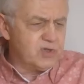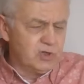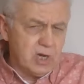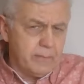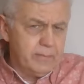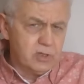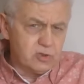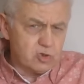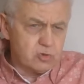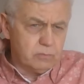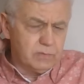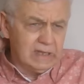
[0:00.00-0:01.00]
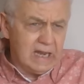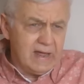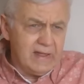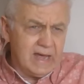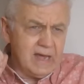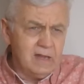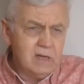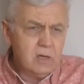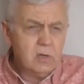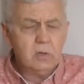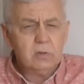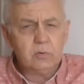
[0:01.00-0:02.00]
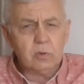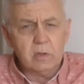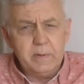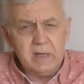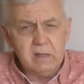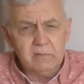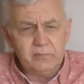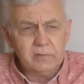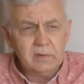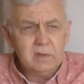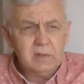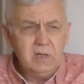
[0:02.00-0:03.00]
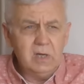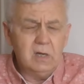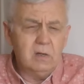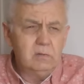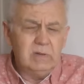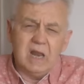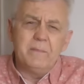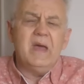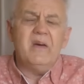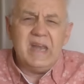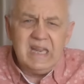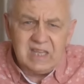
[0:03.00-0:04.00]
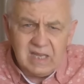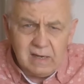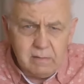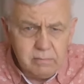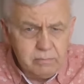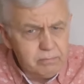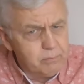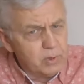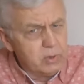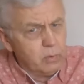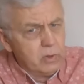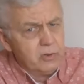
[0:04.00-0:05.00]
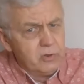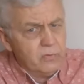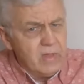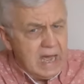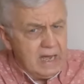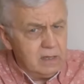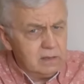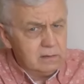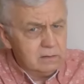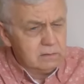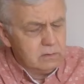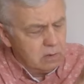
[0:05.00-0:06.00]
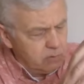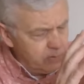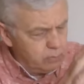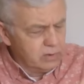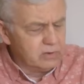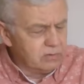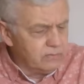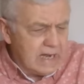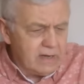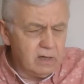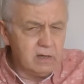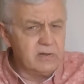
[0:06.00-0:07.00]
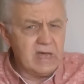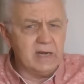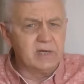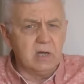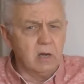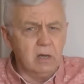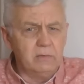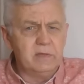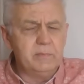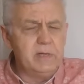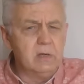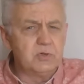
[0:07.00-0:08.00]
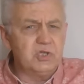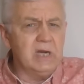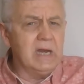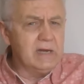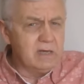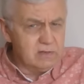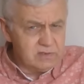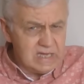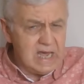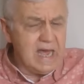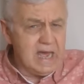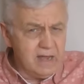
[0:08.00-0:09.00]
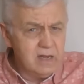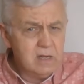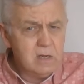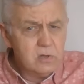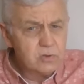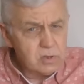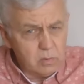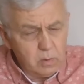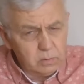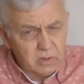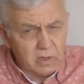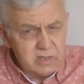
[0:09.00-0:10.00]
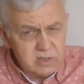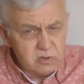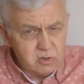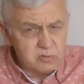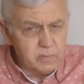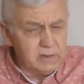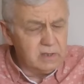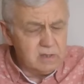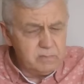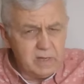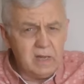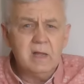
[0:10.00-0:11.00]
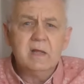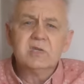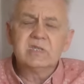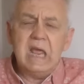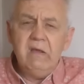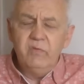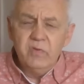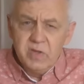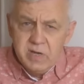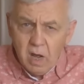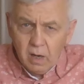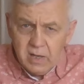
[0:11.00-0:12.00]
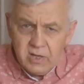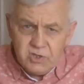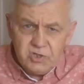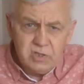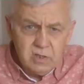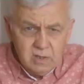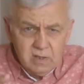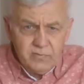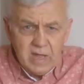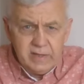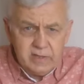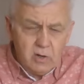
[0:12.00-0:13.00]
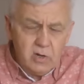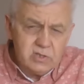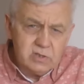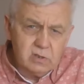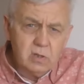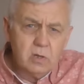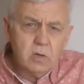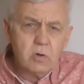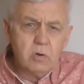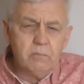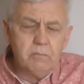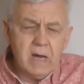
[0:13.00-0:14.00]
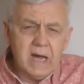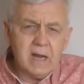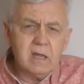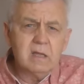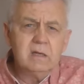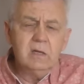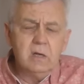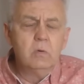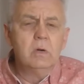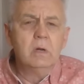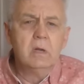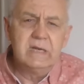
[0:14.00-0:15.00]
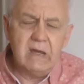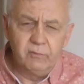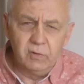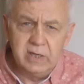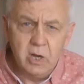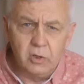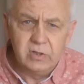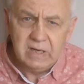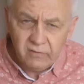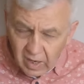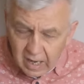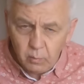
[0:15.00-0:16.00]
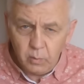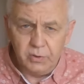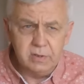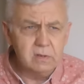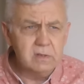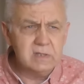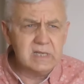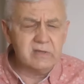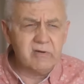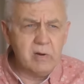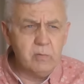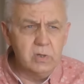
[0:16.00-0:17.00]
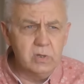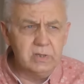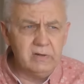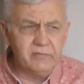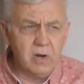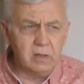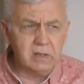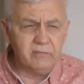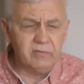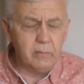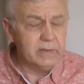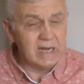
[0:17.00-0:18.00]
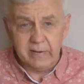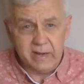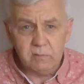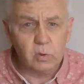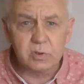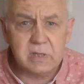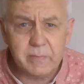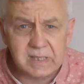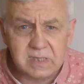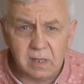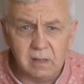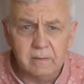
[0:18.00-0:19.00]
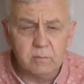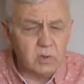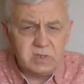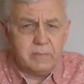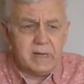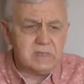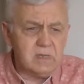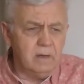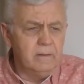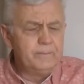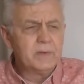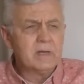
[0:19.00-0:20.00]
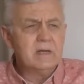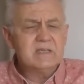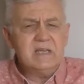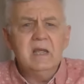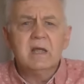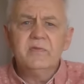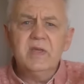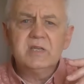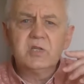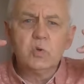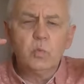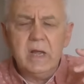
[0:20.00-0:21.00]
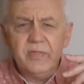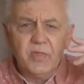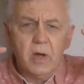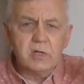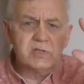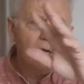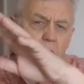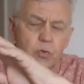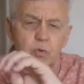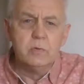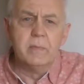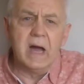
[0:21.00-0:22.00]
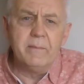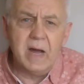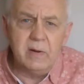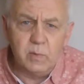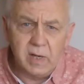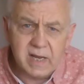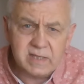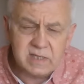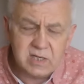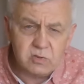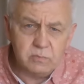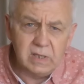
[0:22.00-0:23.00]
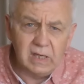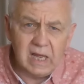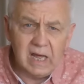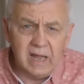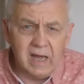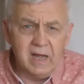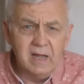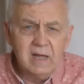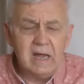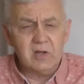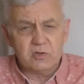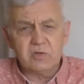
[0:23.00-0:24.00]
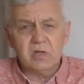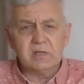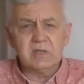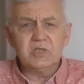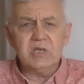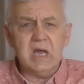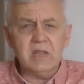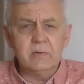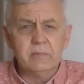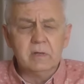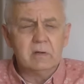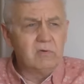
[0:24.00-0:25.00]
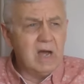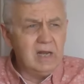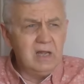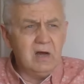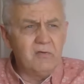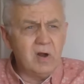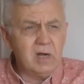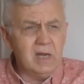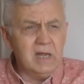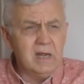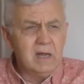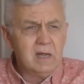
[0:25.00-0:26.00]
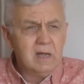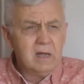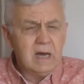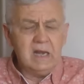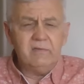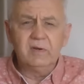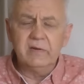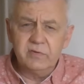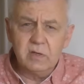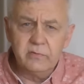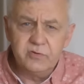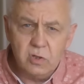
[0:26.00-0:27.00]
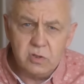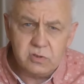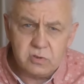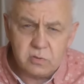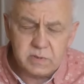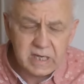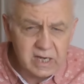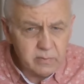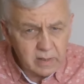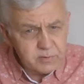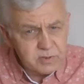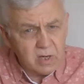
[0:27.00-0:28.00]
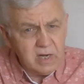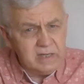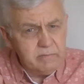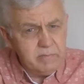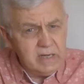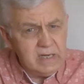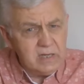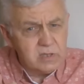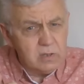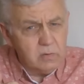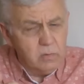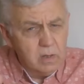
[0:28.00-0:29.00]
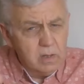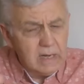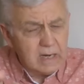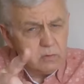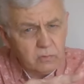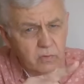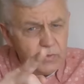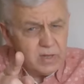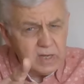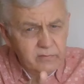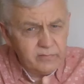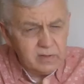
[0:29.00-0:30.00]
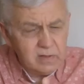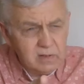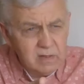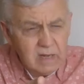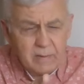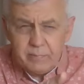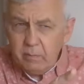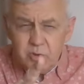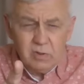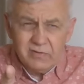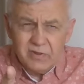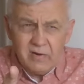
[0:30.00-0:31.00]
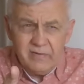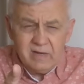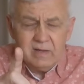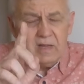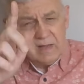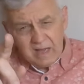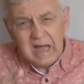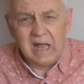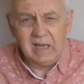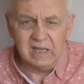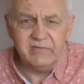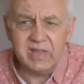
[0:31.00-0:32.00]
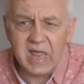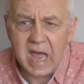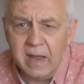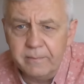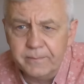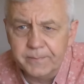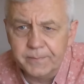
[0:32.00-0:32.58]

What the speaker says: or dominoes or something like that. Done a bit of, you know, well, a bit of anything. But they wouldn't have done that. No, they wouldn't have done that. None of that had gone on. There'd be no shenanigans there. So old Doris's husband would be safe in the knowledge that Doris had come back, you know, definitely not deflowered. Is that the right word? Defrocked, deflowered, isn't it? What does it matter? What does it matter? See, these are the weird thoughts that go through my mind when I see something like that. And I just thought I'd share them, rightly or wrongly. And if lifting of shirts has upset anyone, I'm sorry, I didn't mean it to. I couldn't think of I probably shouldn't have thought of it. I'll leave it there.